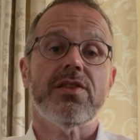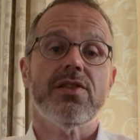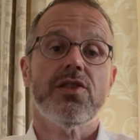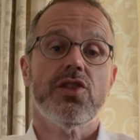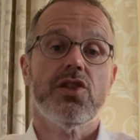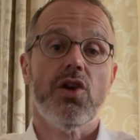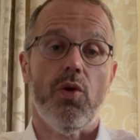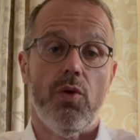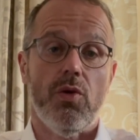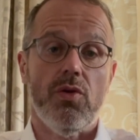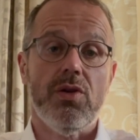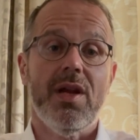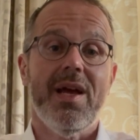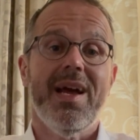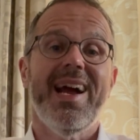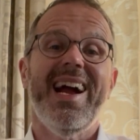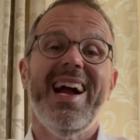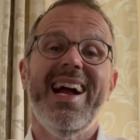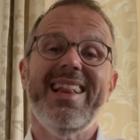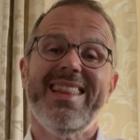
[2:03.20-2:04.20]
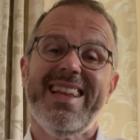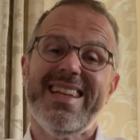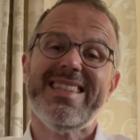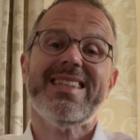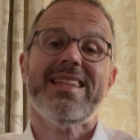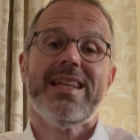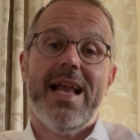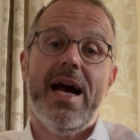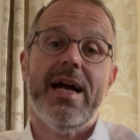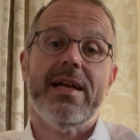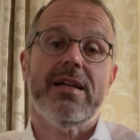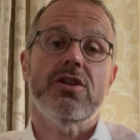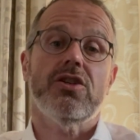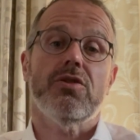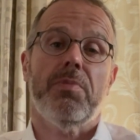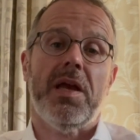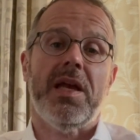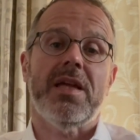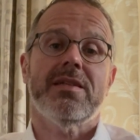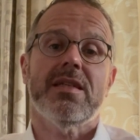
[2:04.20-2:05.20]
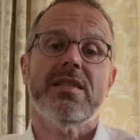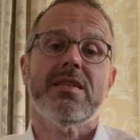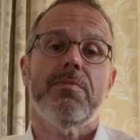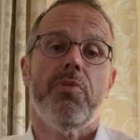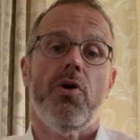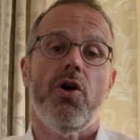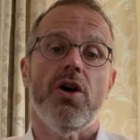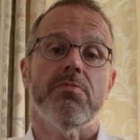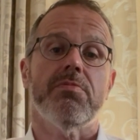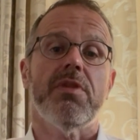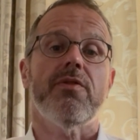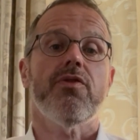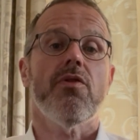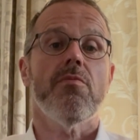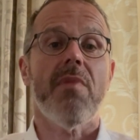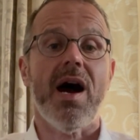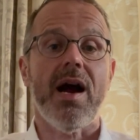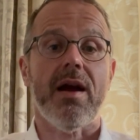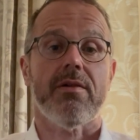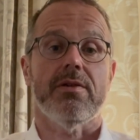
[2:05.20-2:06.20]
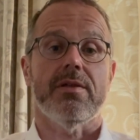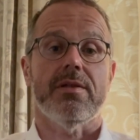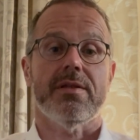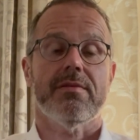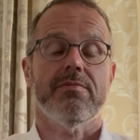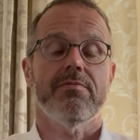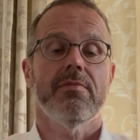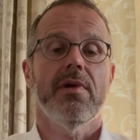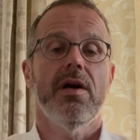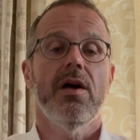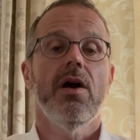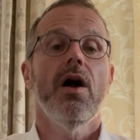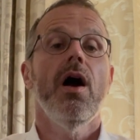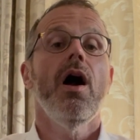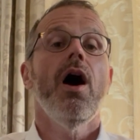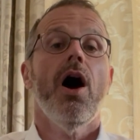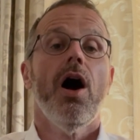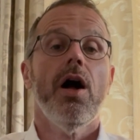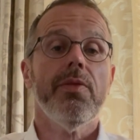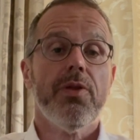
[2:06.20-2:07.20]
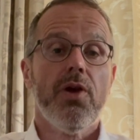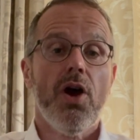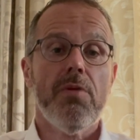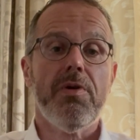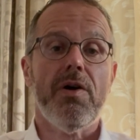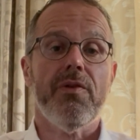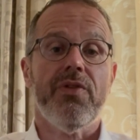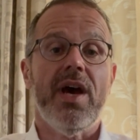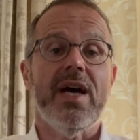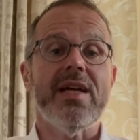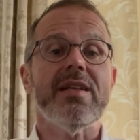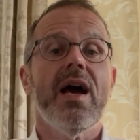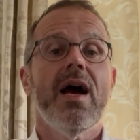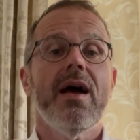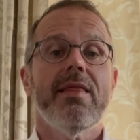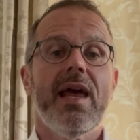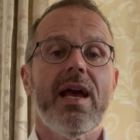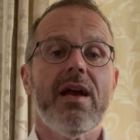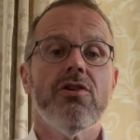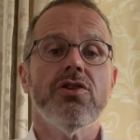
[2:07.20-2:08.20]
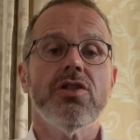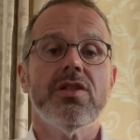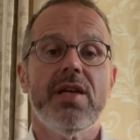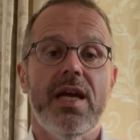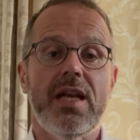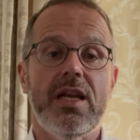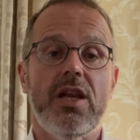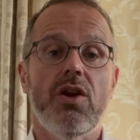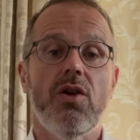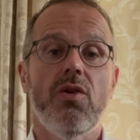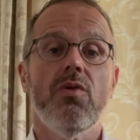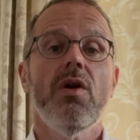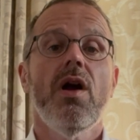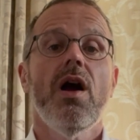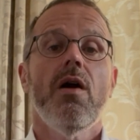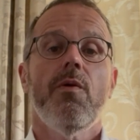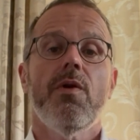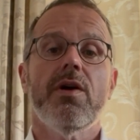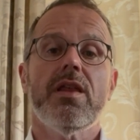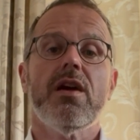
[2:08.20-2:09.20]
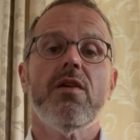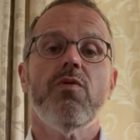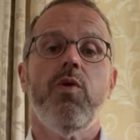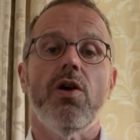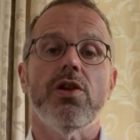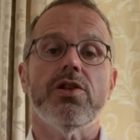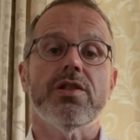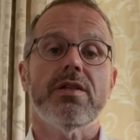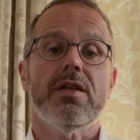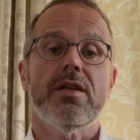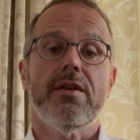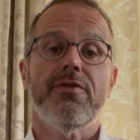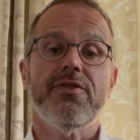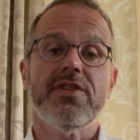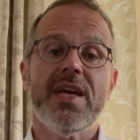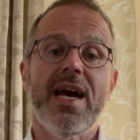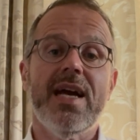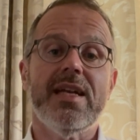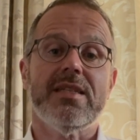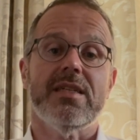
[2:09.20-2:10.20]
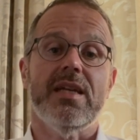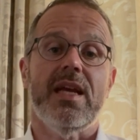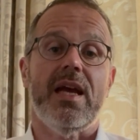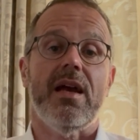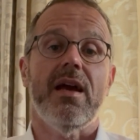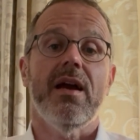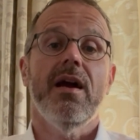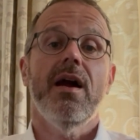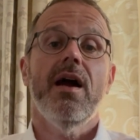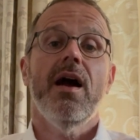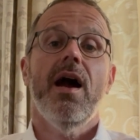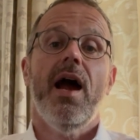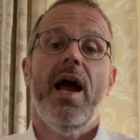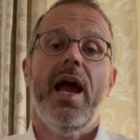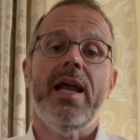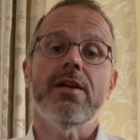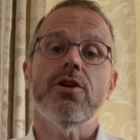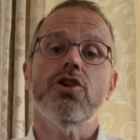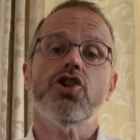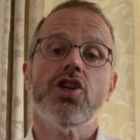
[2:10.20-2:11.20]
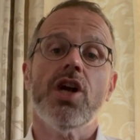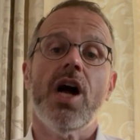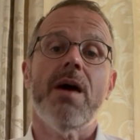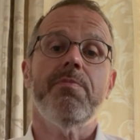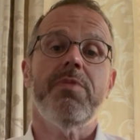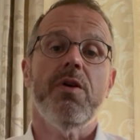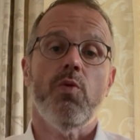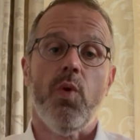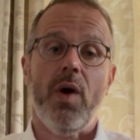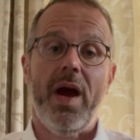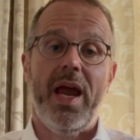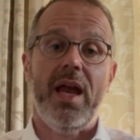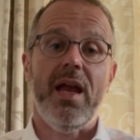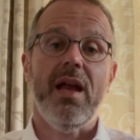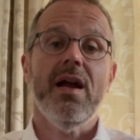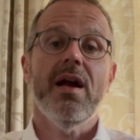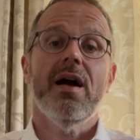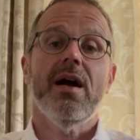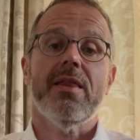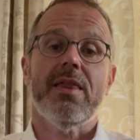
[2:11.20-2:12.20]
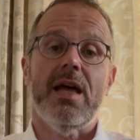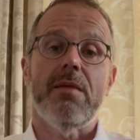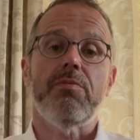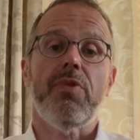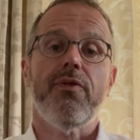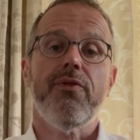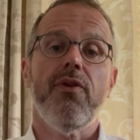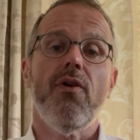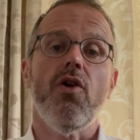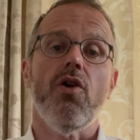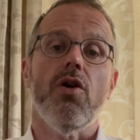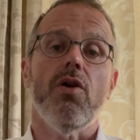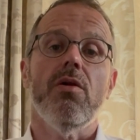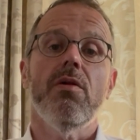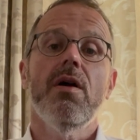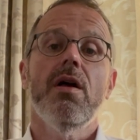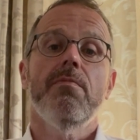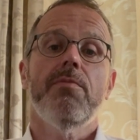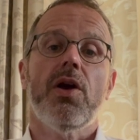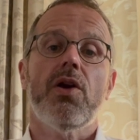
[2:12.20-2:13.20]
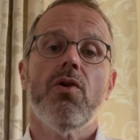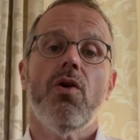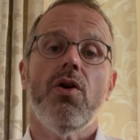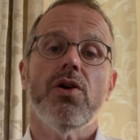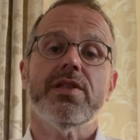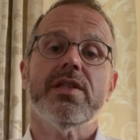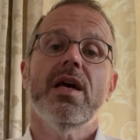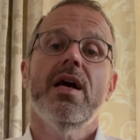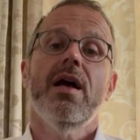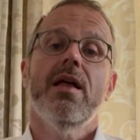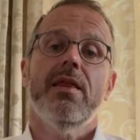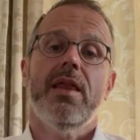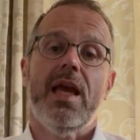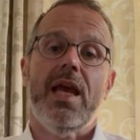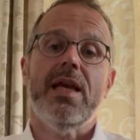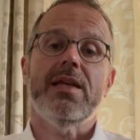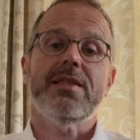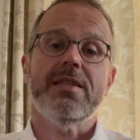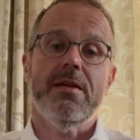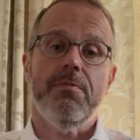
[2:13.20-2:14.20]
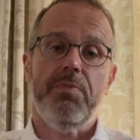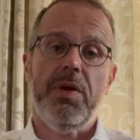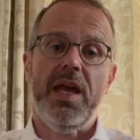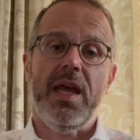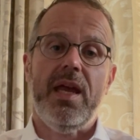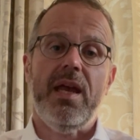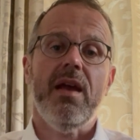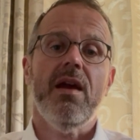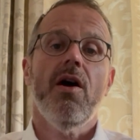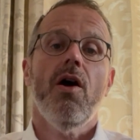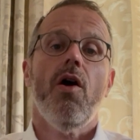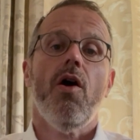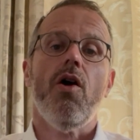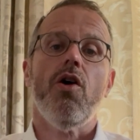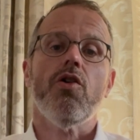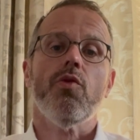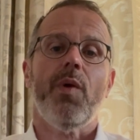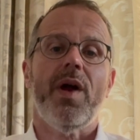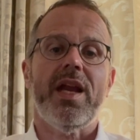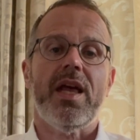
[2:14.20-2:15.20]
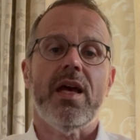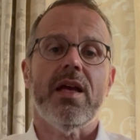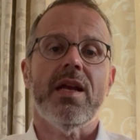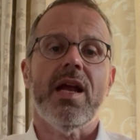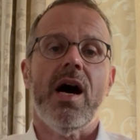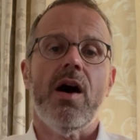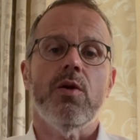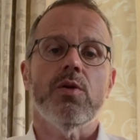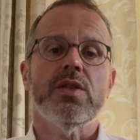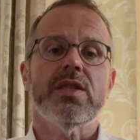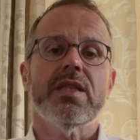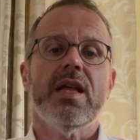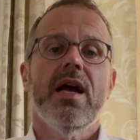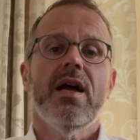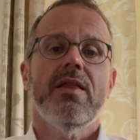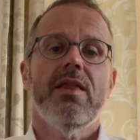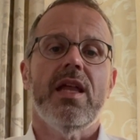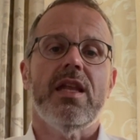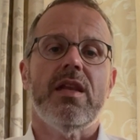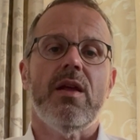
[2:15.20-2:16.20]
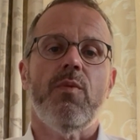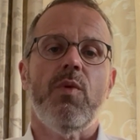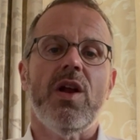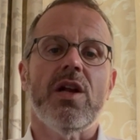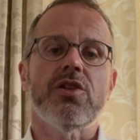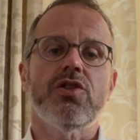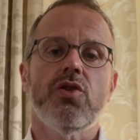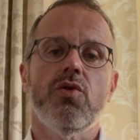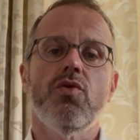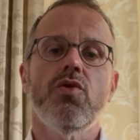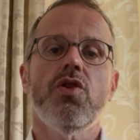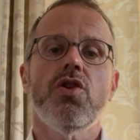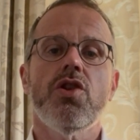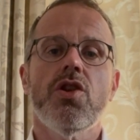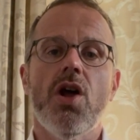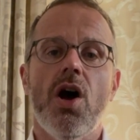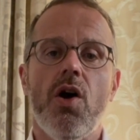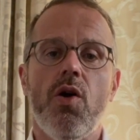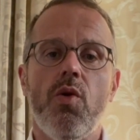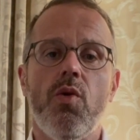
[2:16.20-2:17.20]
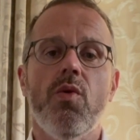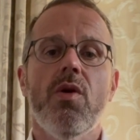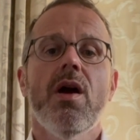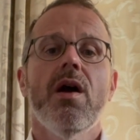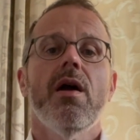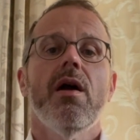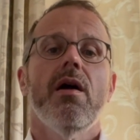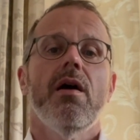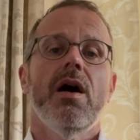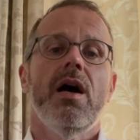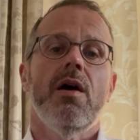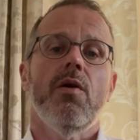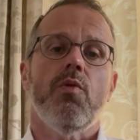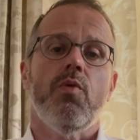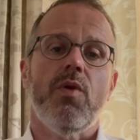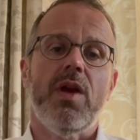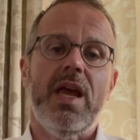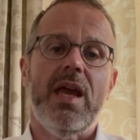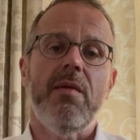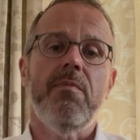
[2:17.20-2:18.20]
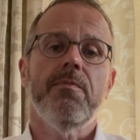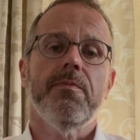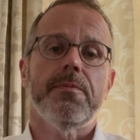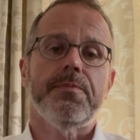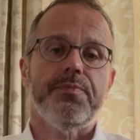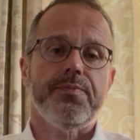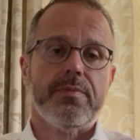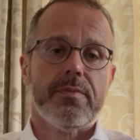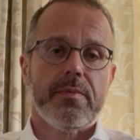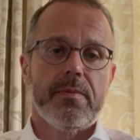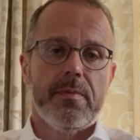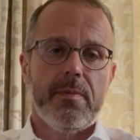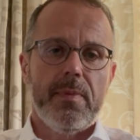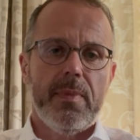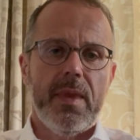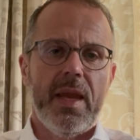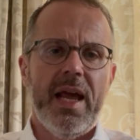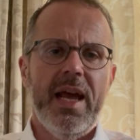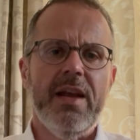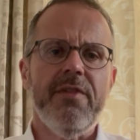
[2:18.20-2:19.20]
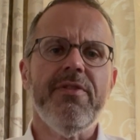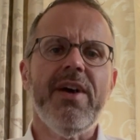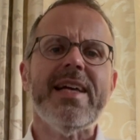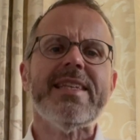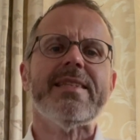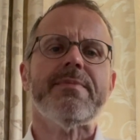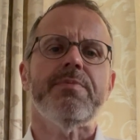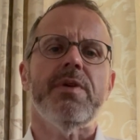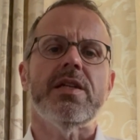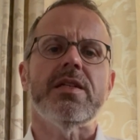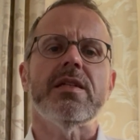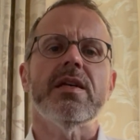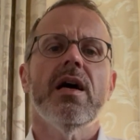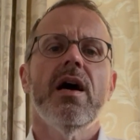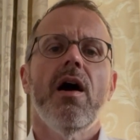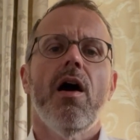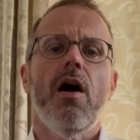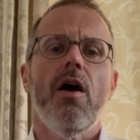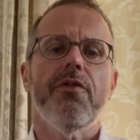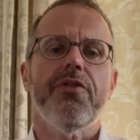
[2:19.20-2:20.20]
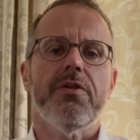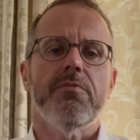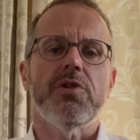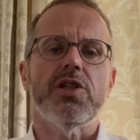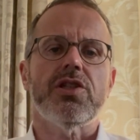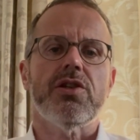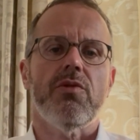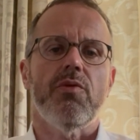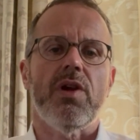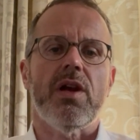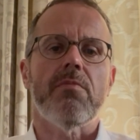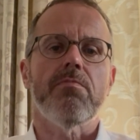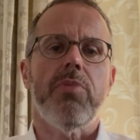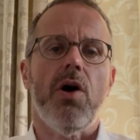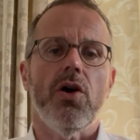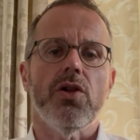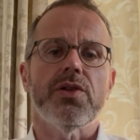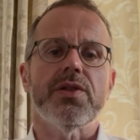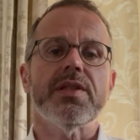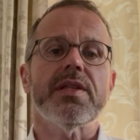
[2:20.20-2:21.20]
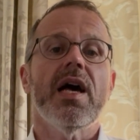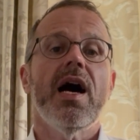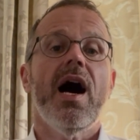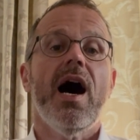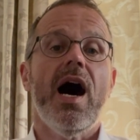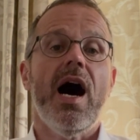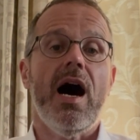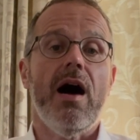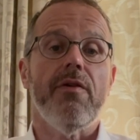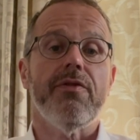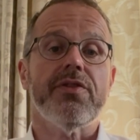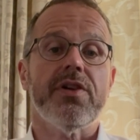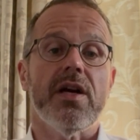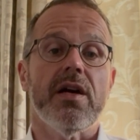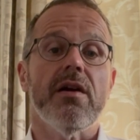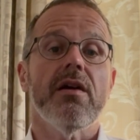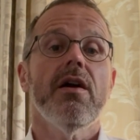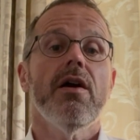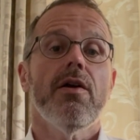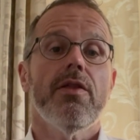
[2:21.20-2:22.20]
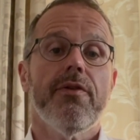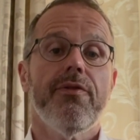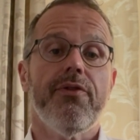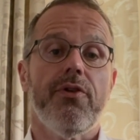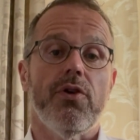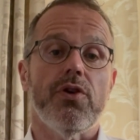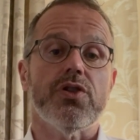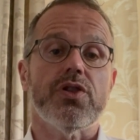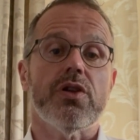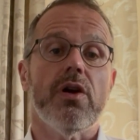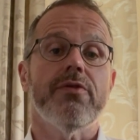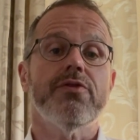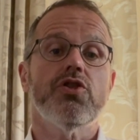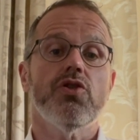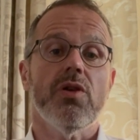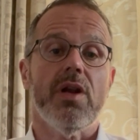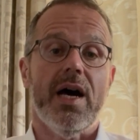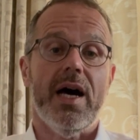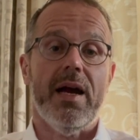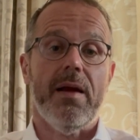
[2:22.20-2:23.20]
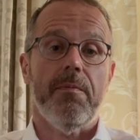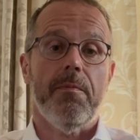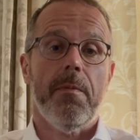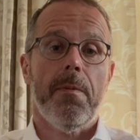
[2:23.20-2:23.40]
soon, and this is likely to be a disappointment for markets. On top of that, they continue with the quantitative tightening in a sharper way than before, because the ECB already announced that they will do no reinvestment of the maturing bonds after the 1st of July.